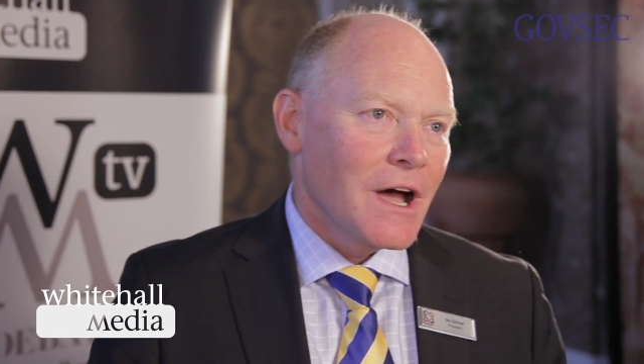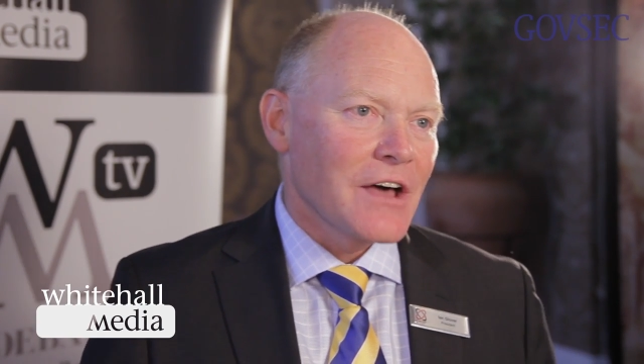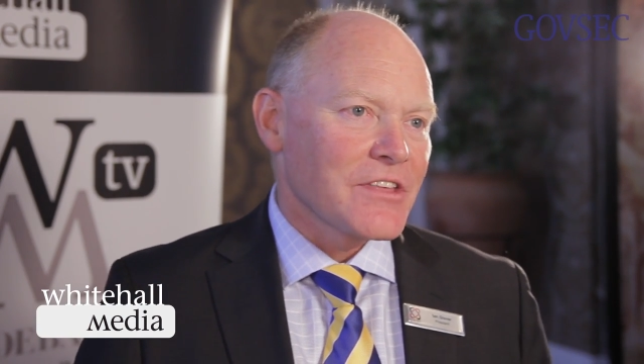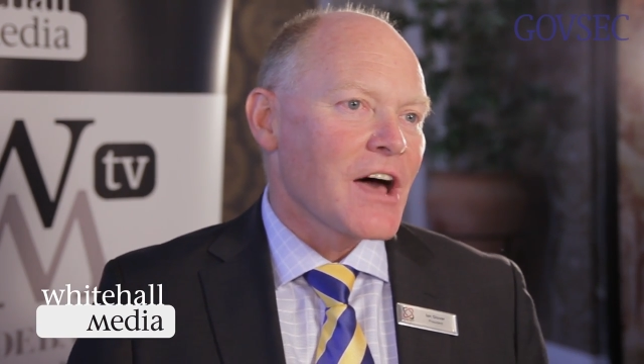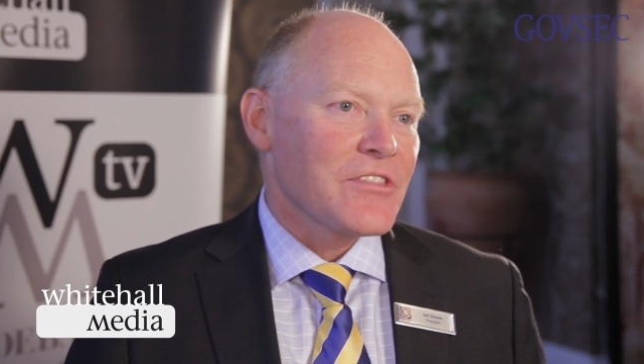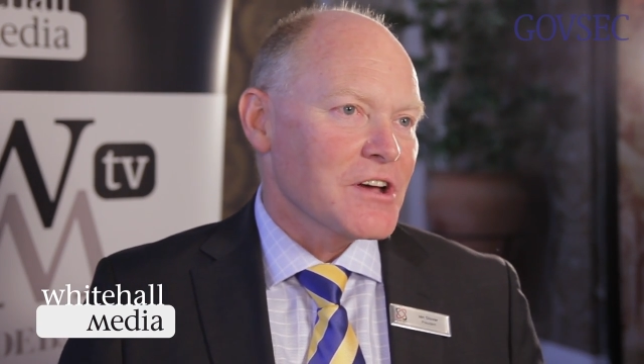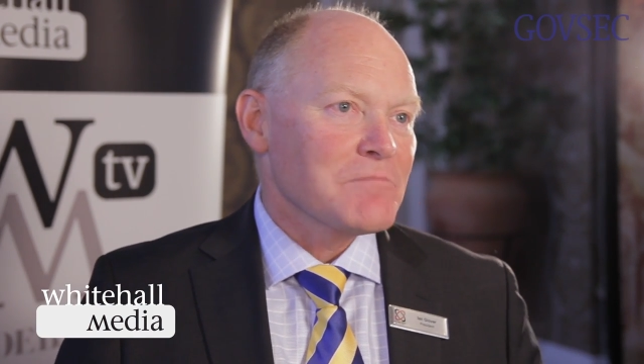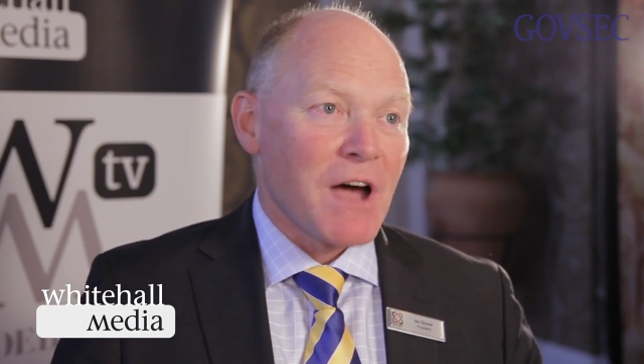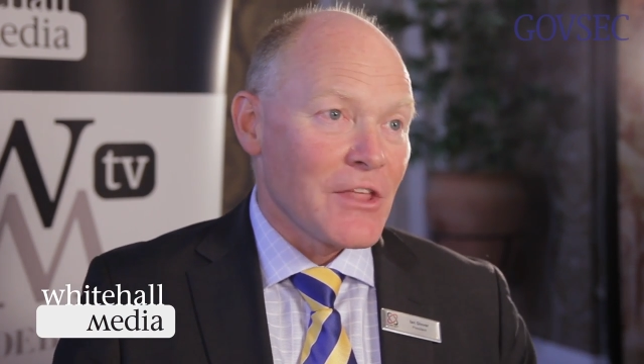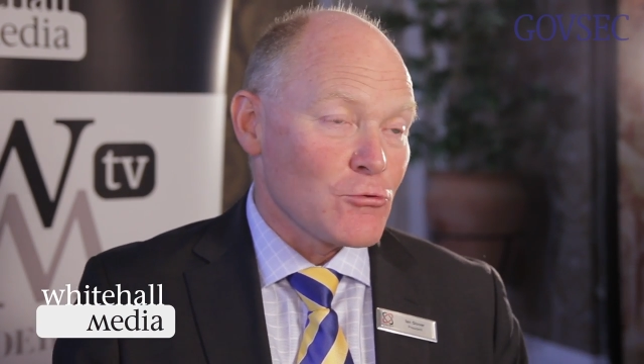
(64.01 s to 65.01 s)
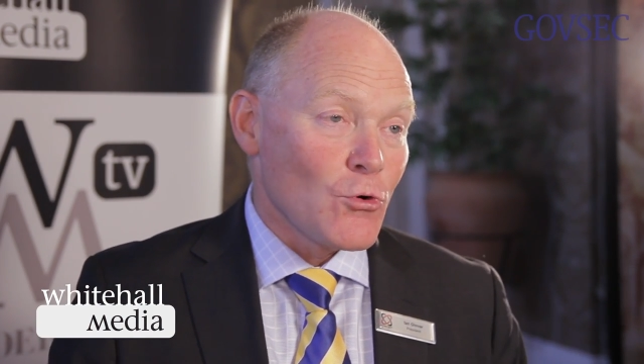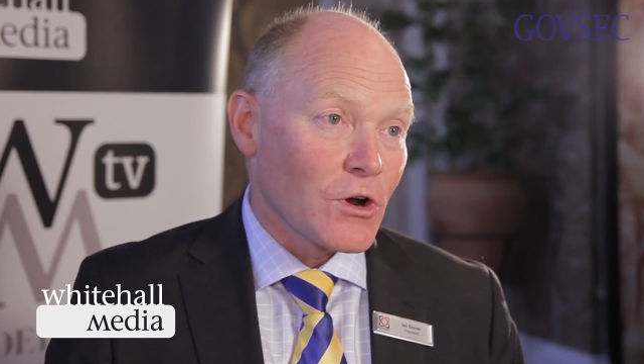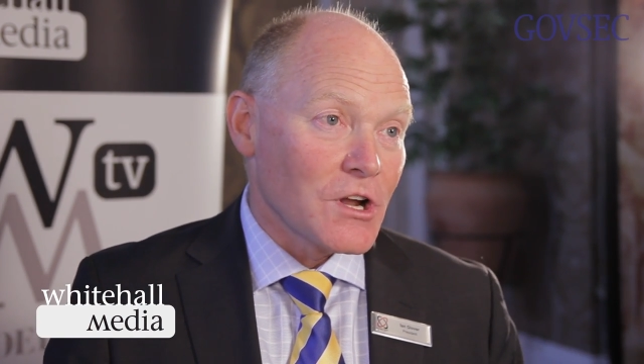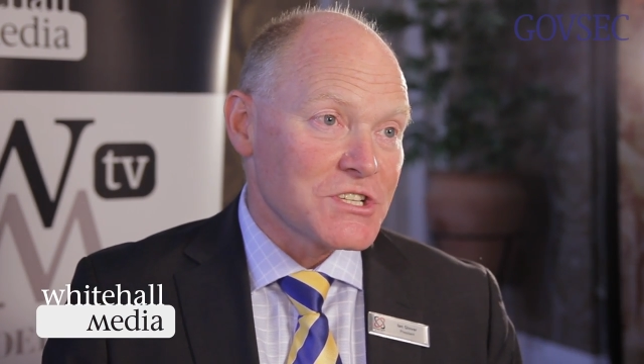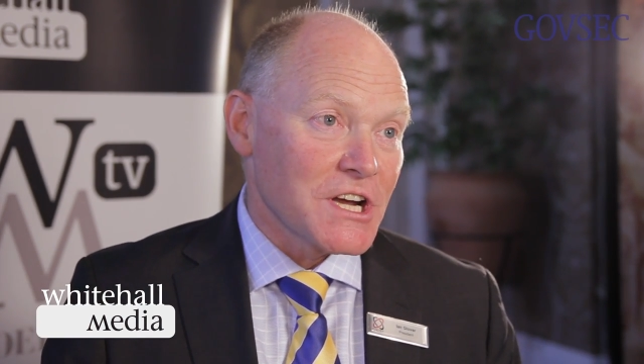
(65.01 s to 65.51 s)
other
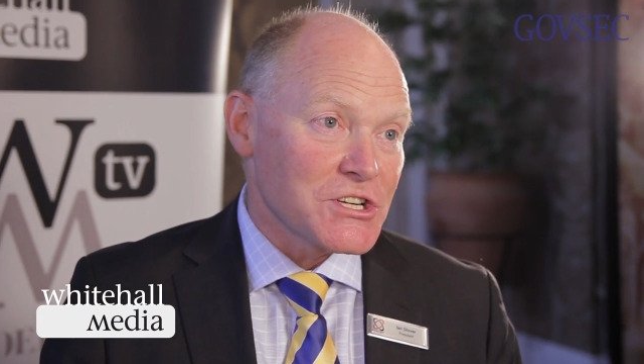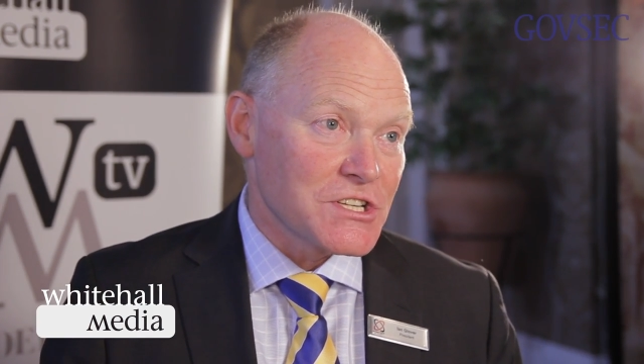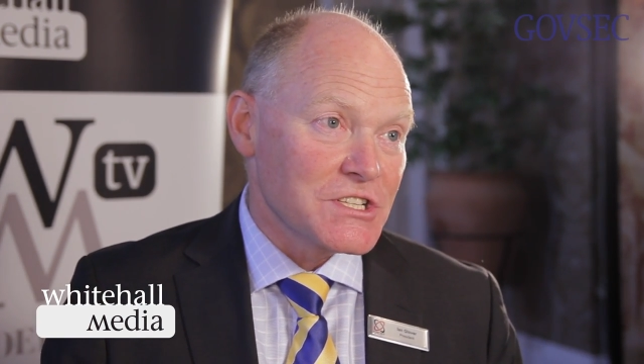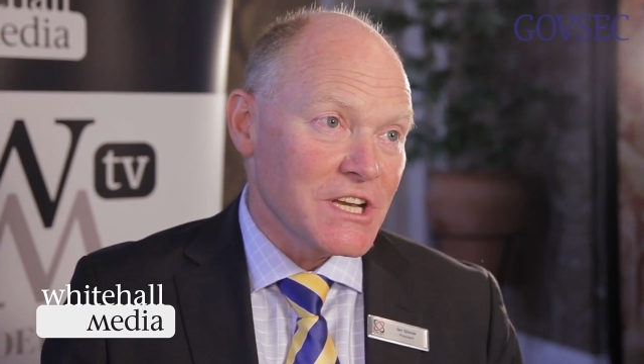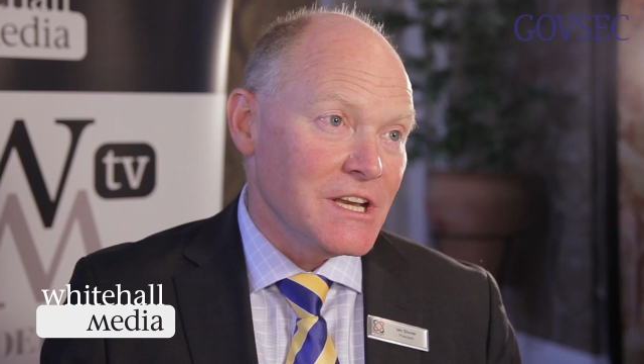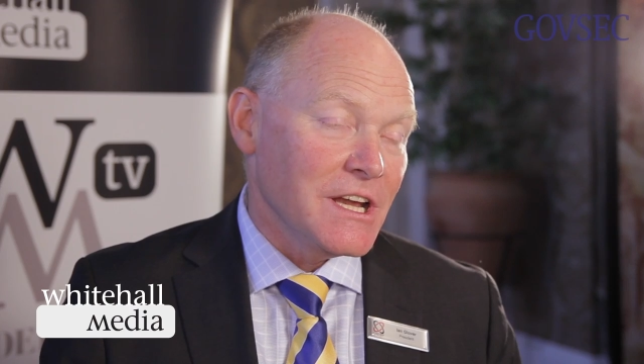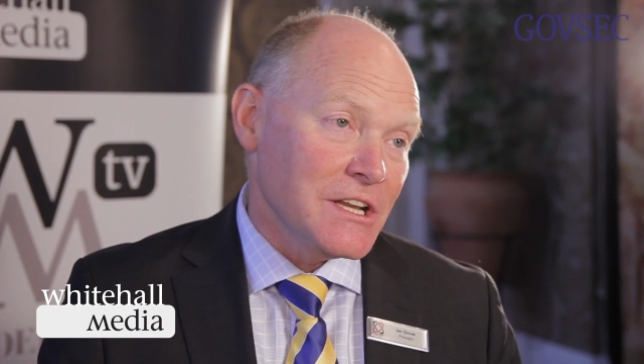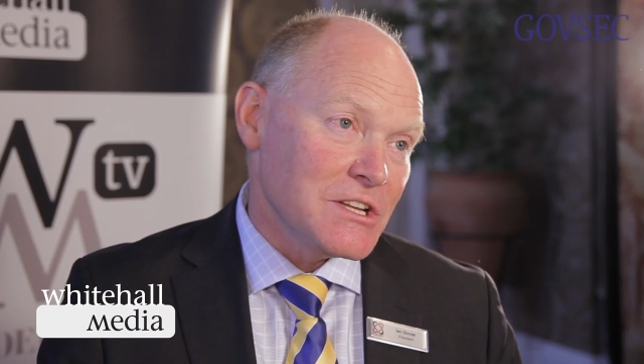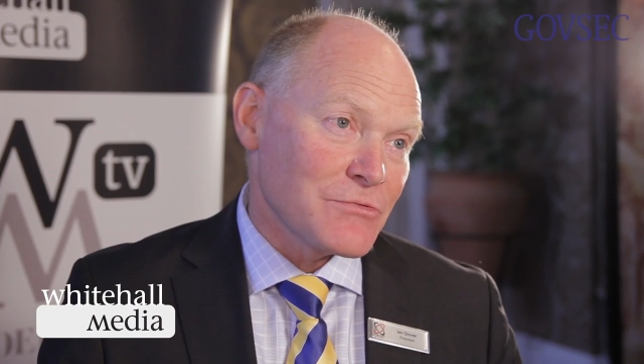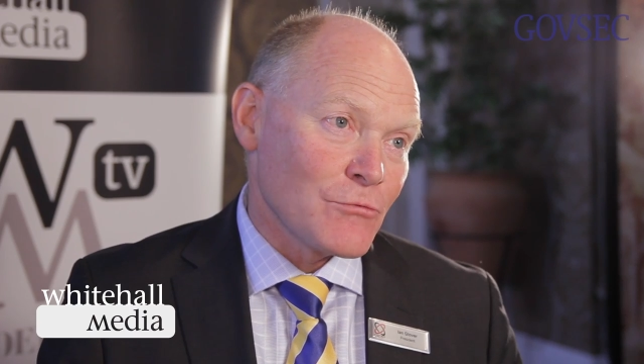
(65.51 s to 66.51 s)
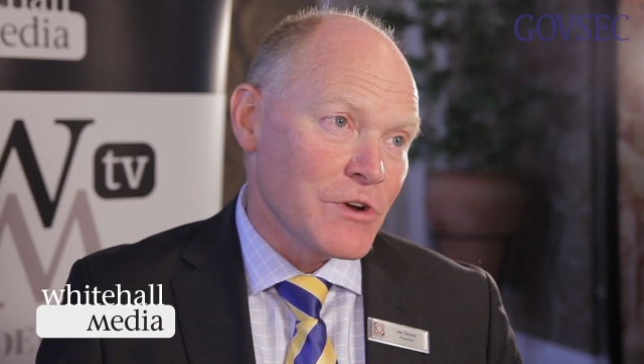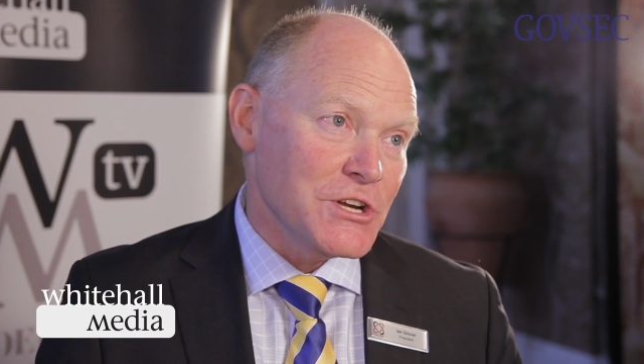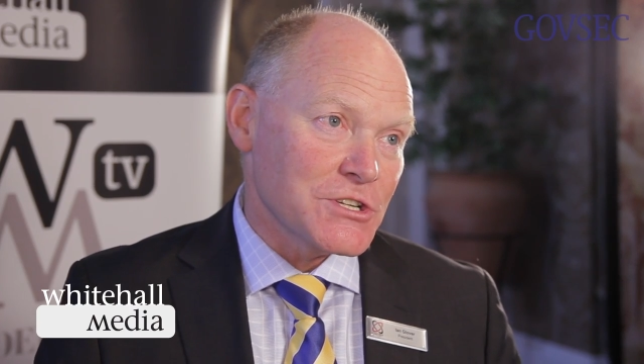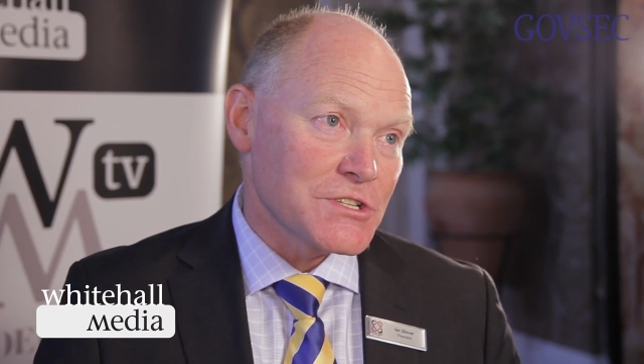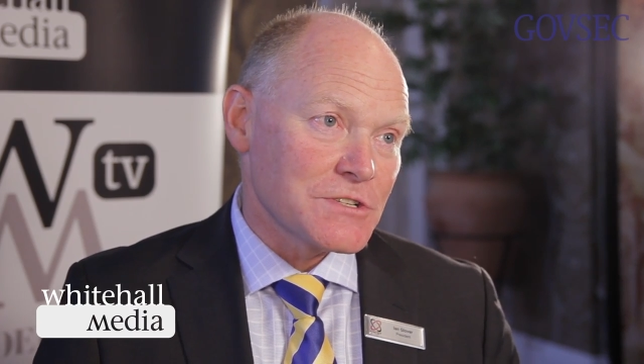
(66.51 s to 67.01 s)
organisations in different
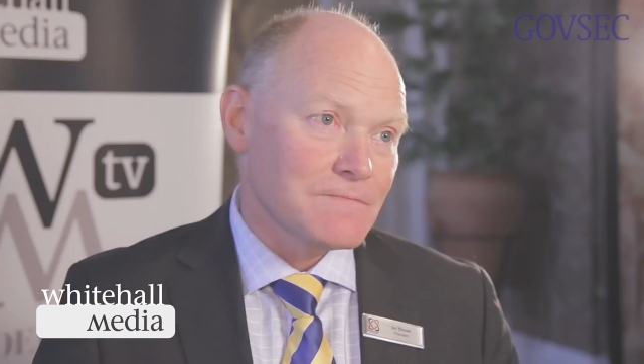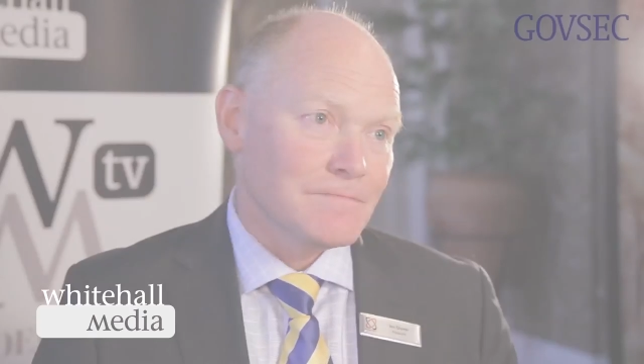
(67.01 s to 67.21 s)
regions.